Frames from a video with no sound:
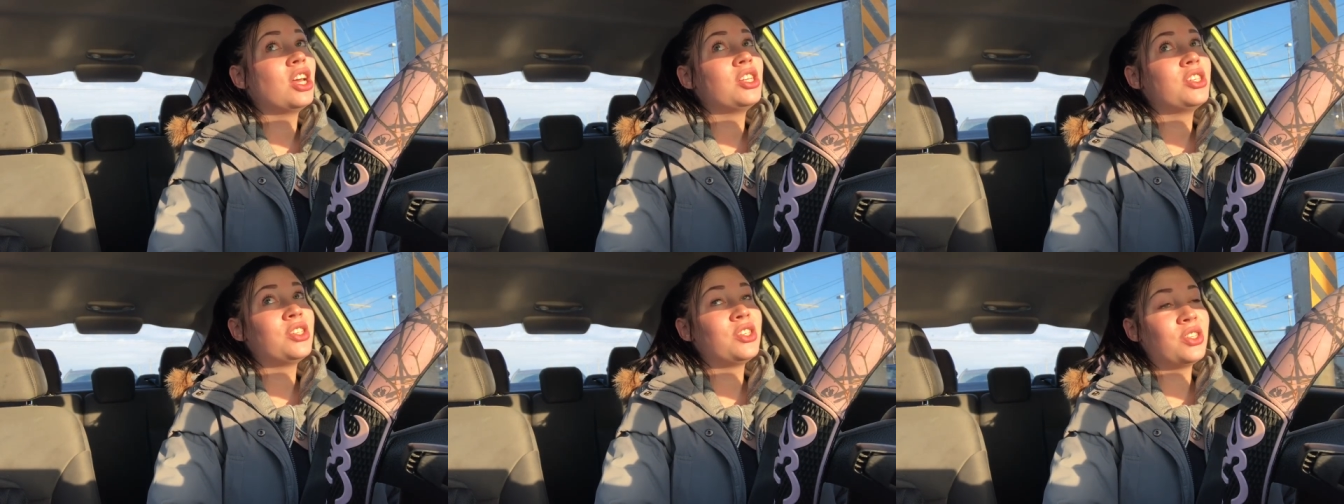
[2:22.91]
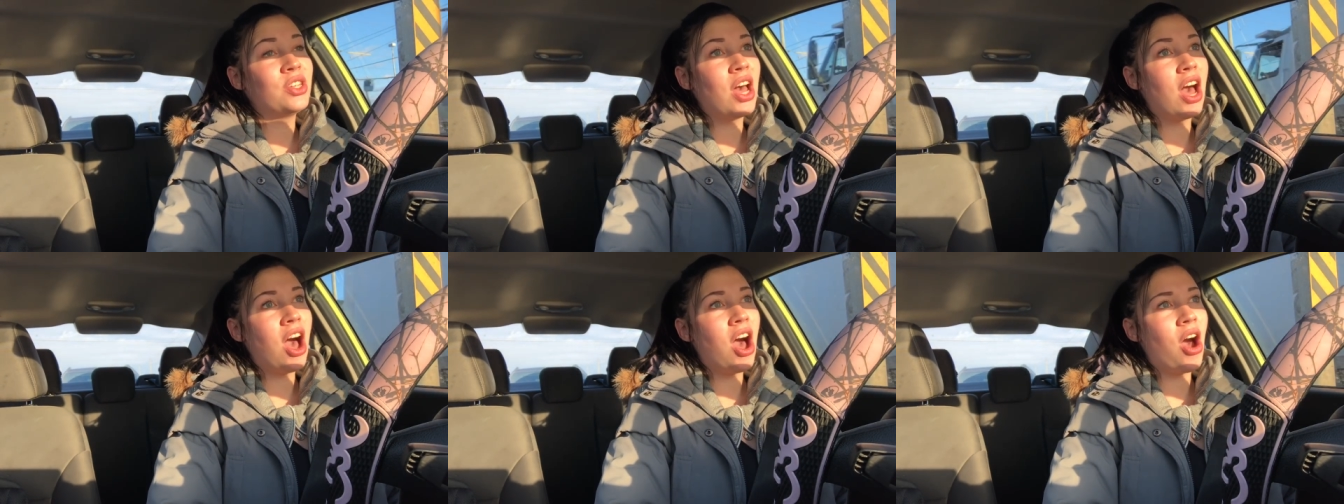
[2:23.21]

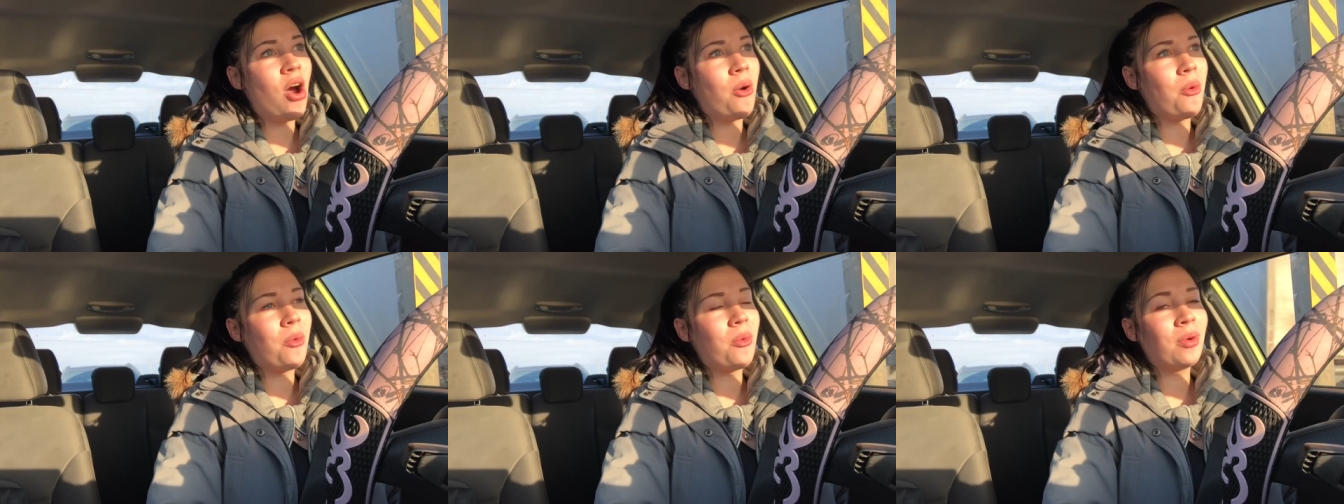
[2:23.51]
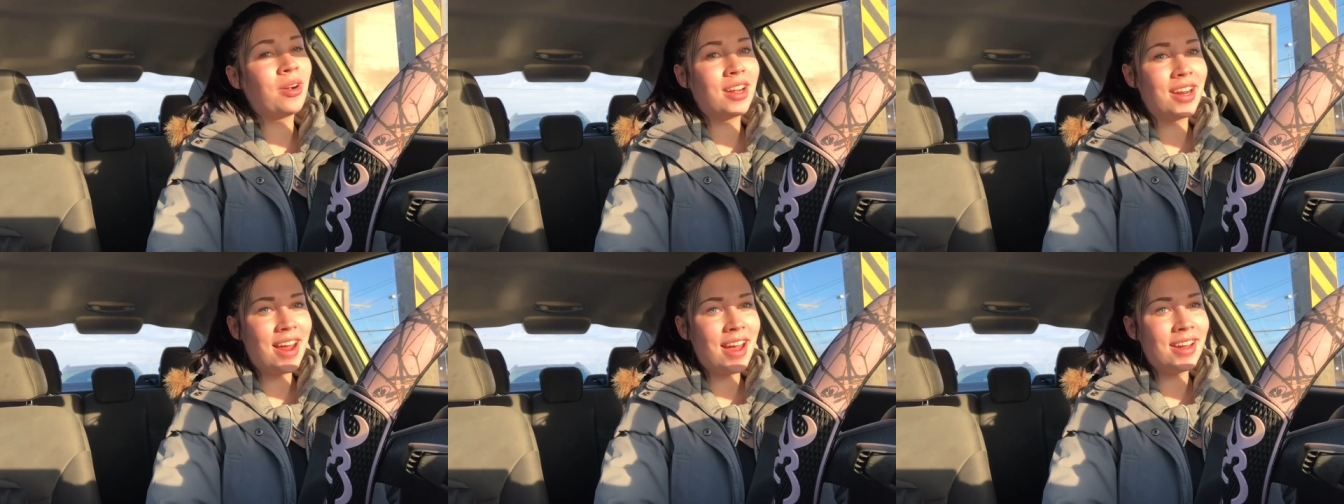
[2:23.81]
So
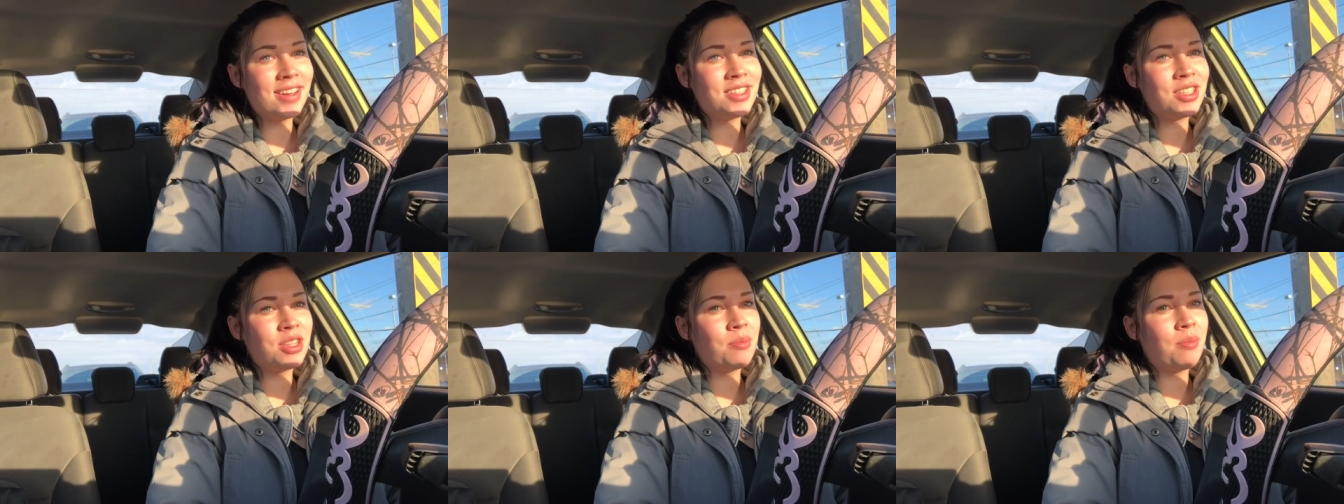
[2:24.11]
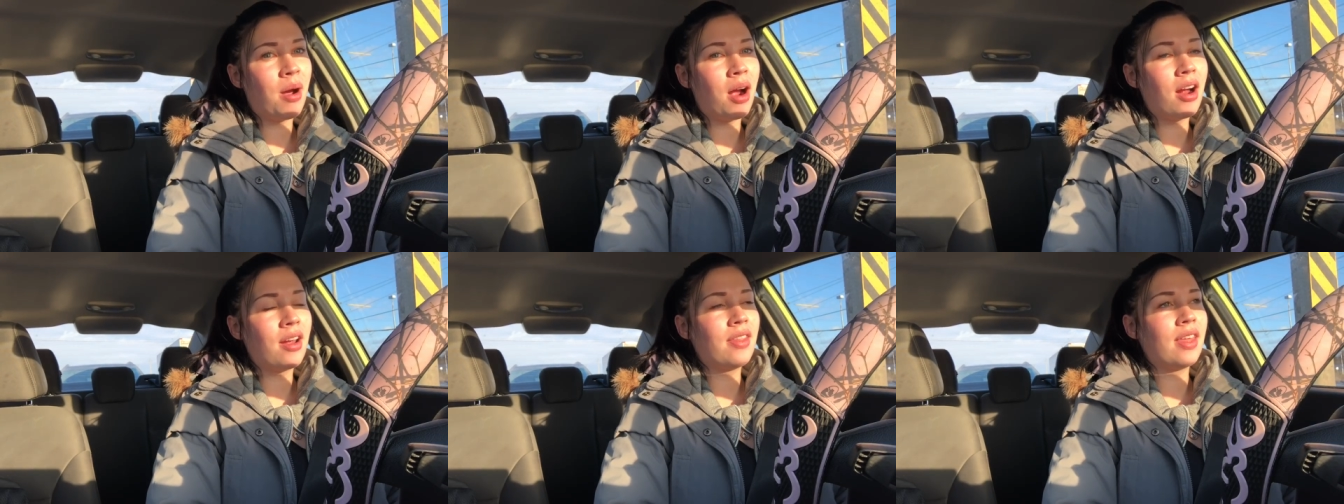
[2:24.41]
we're gonna head to the
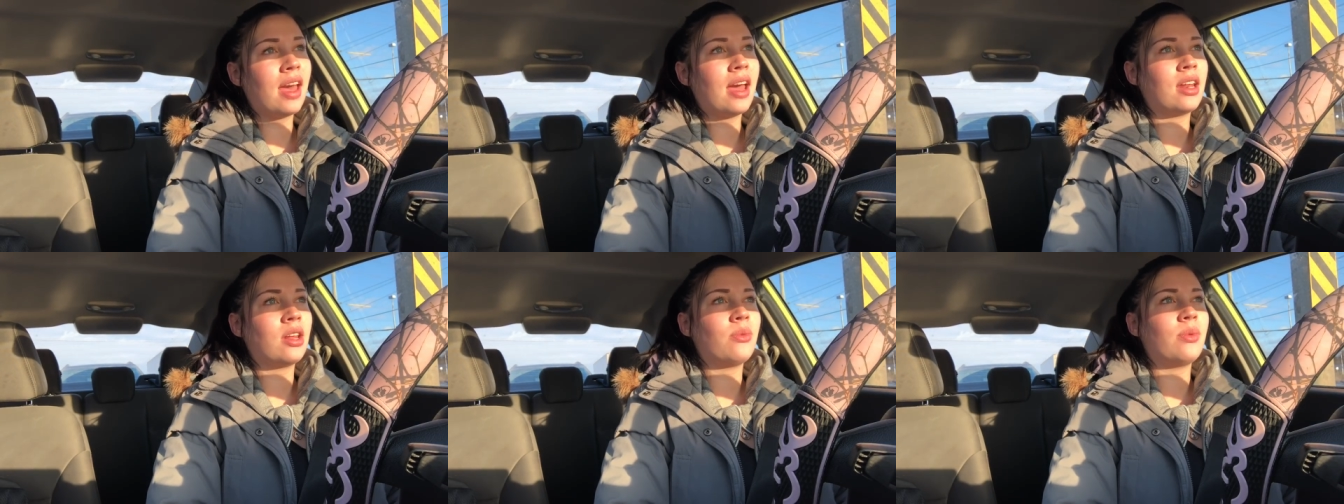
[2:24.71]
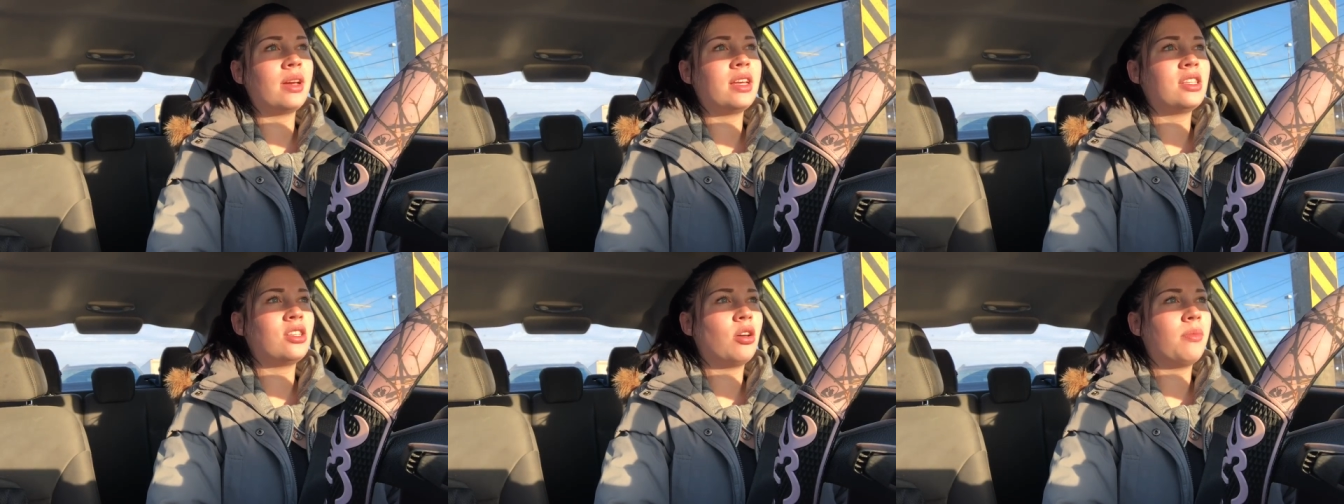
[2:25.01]
bar
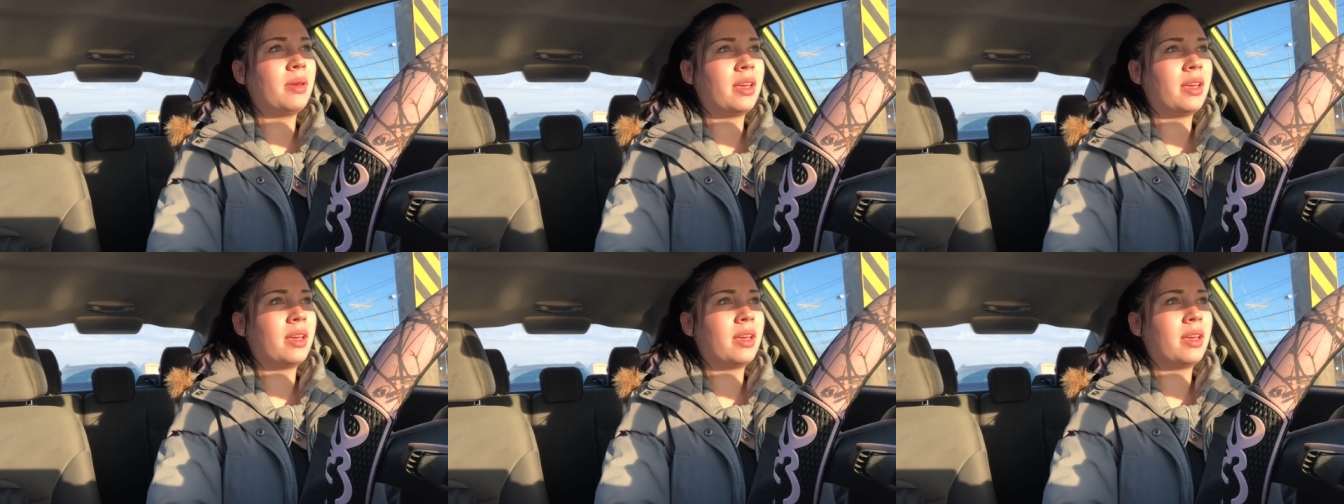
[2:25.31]
anyways though